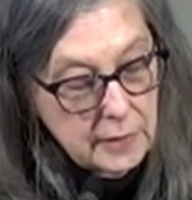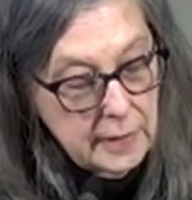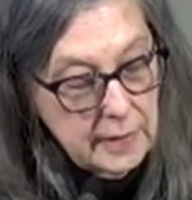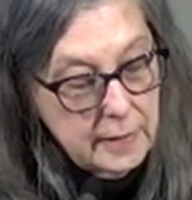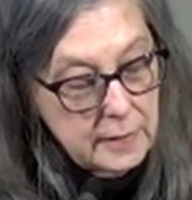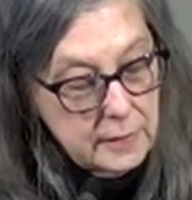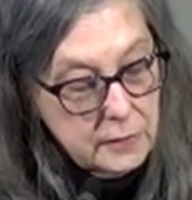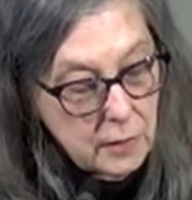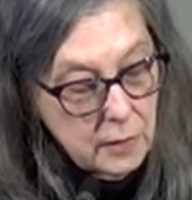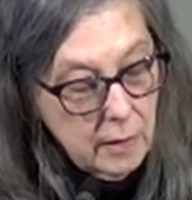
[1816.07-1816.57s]
it
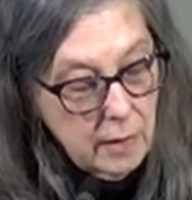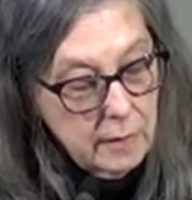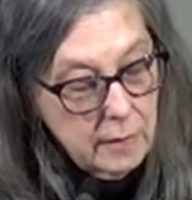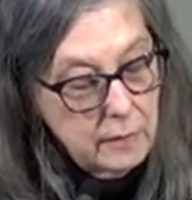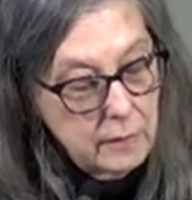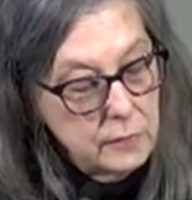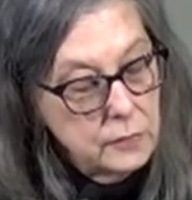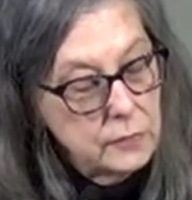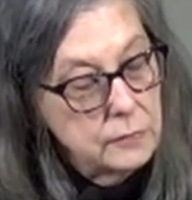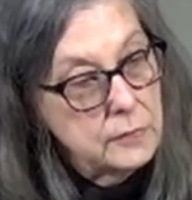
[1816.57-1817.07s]
is
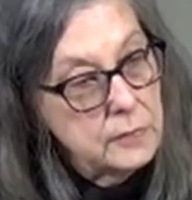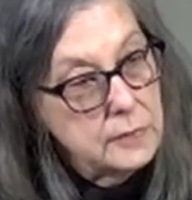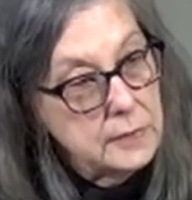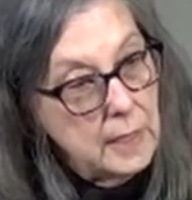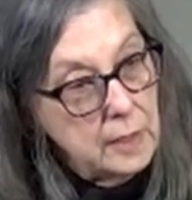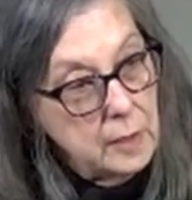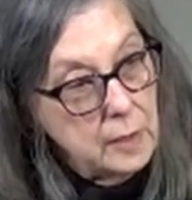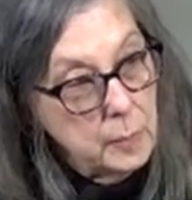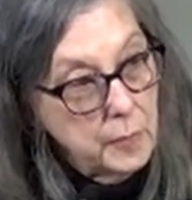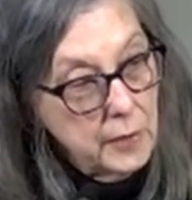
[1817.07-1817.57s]
harder to
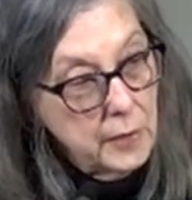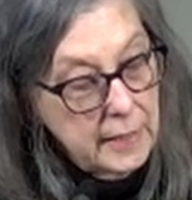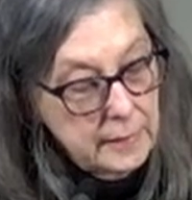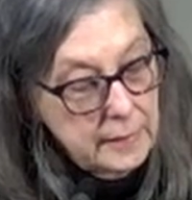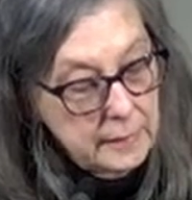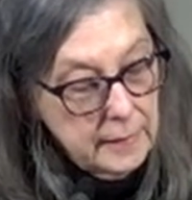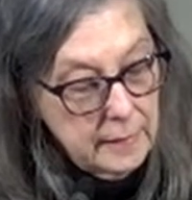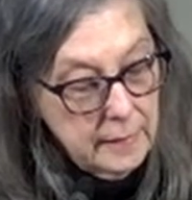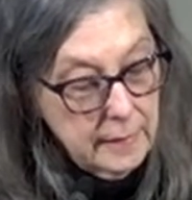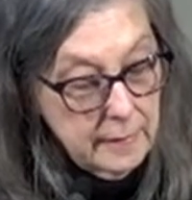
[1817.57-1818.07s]
celebrate
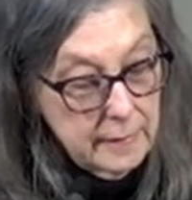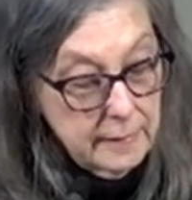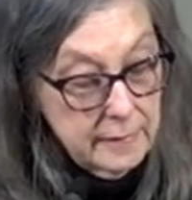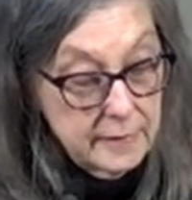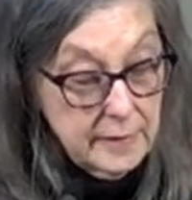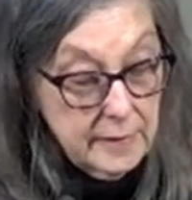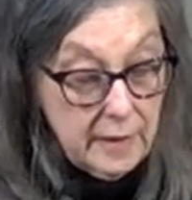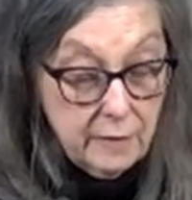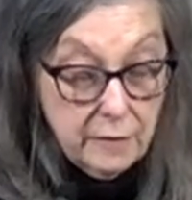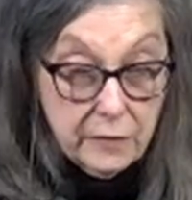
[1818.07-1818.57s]
the
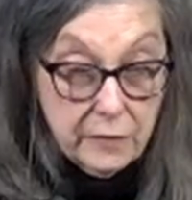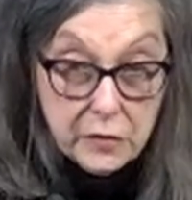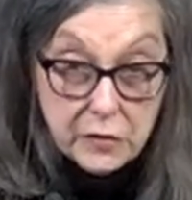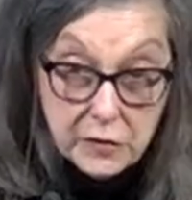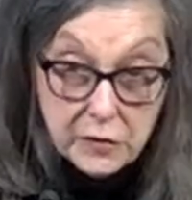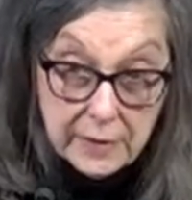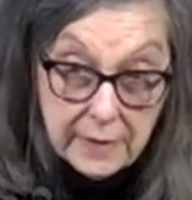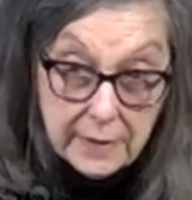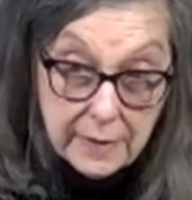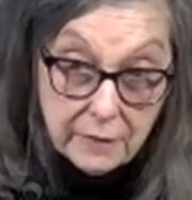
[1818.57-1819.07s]

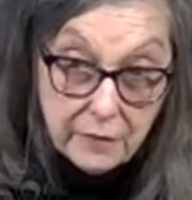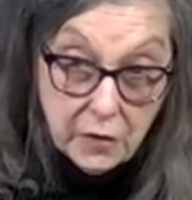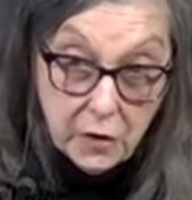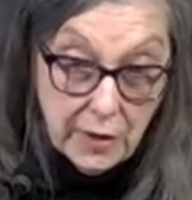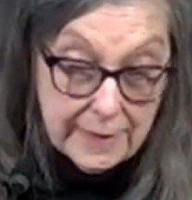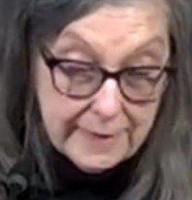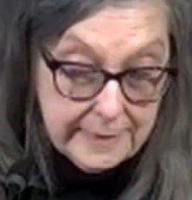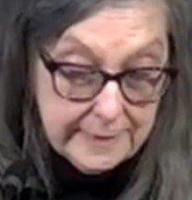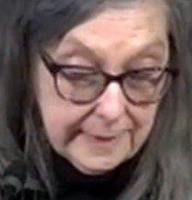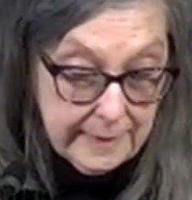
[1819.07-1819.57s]
diversity of our
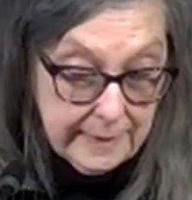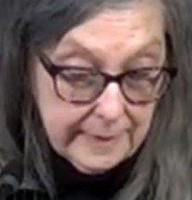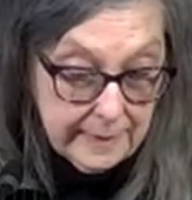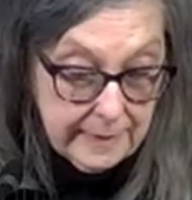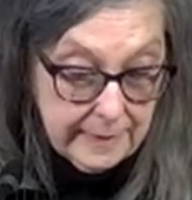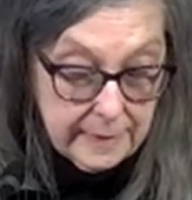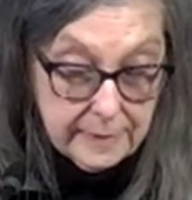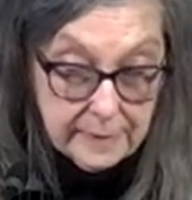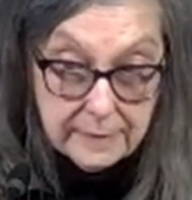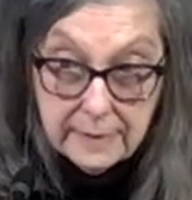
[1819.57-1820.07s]

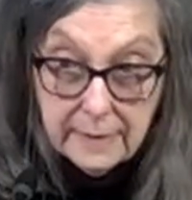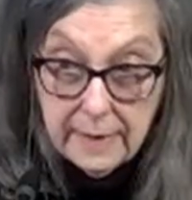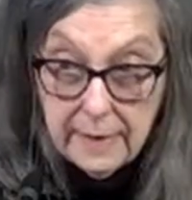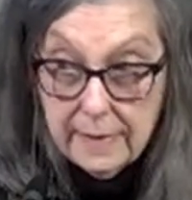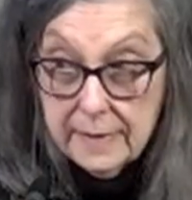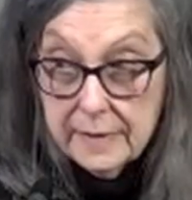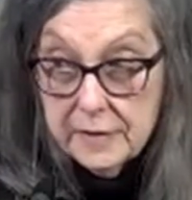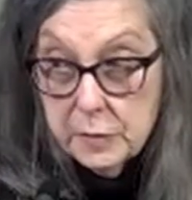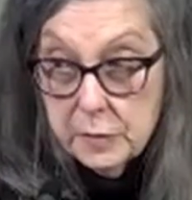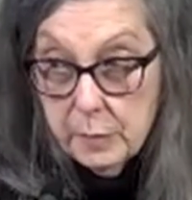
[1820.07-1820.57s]
identities and
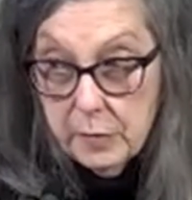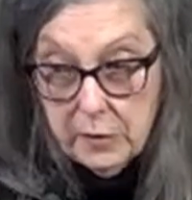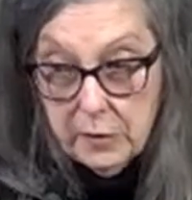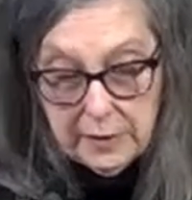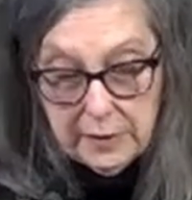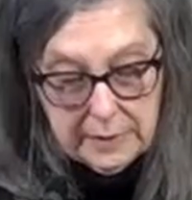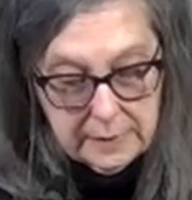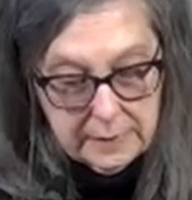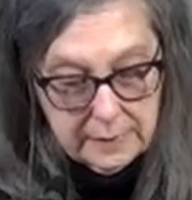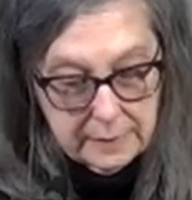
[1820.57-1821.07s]

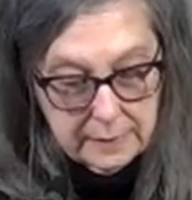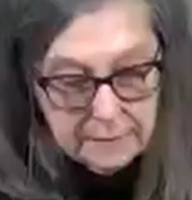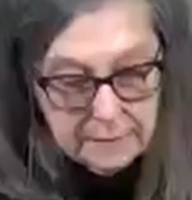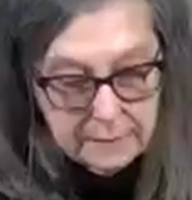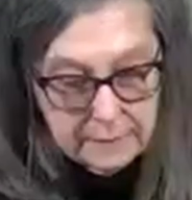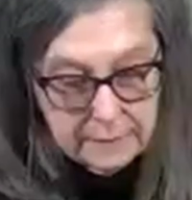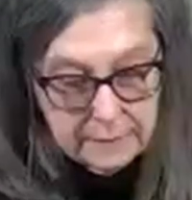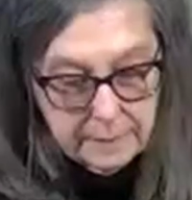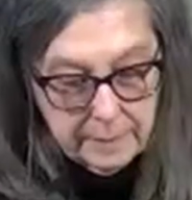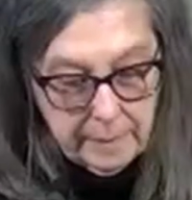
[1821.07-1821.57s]
experiences,